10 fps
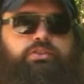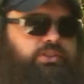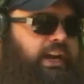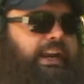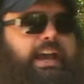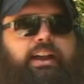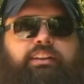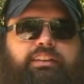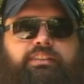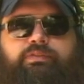Check it out.
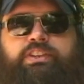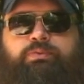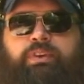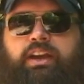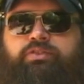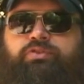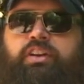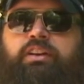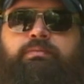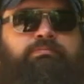50 round
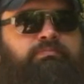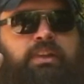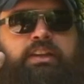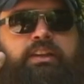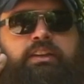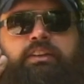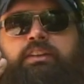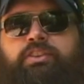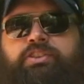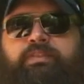drum.
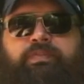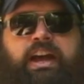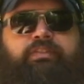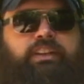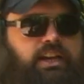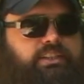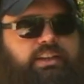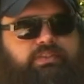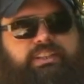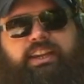Gen 5 Glock
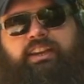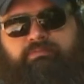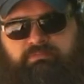17.